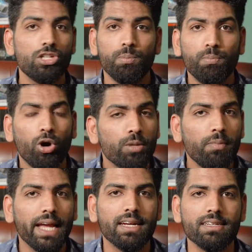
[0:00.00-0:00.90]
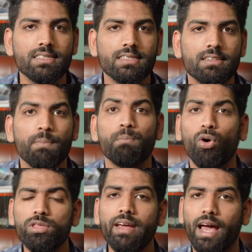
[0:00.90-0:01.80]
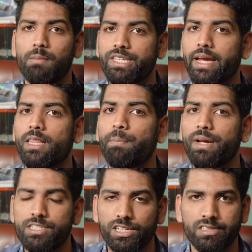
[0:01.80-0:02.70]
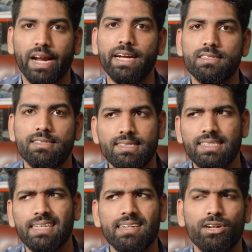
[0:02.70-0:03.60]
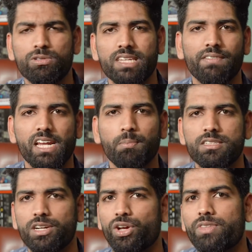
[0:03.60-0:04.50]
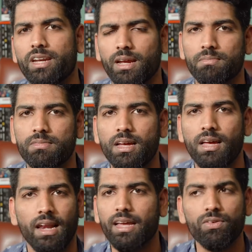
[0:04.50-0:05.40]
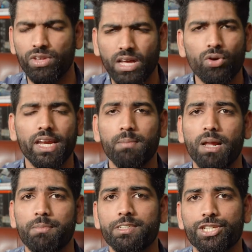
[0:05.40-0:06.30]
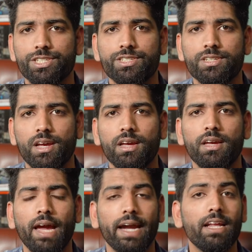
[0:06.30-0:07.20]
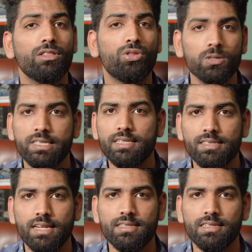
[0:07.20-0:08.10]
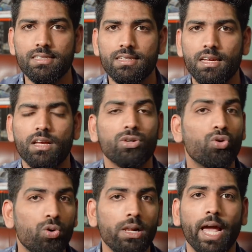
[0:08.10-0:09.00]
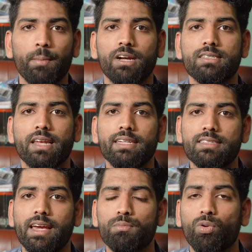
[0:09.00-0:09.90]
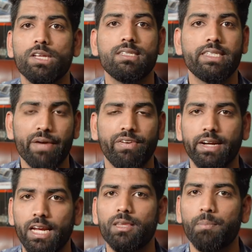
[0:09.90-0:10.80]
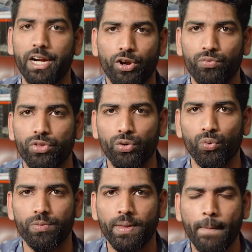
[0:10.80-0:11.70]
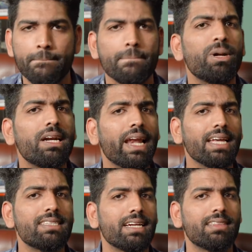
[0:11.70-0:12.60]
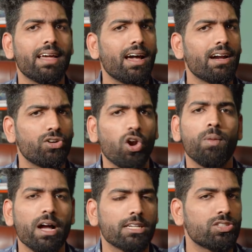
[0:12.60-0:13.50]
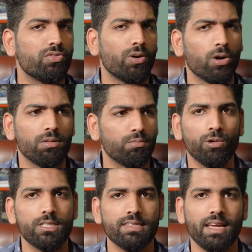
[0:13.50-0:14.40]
So the bottom line is, both the apps get the pictures right 60 to 70% of the time, like without any blemishes. And in those instances, Google Camera's Night Sight mode is definitely the better of the two. But like I said, there are drawbacks on both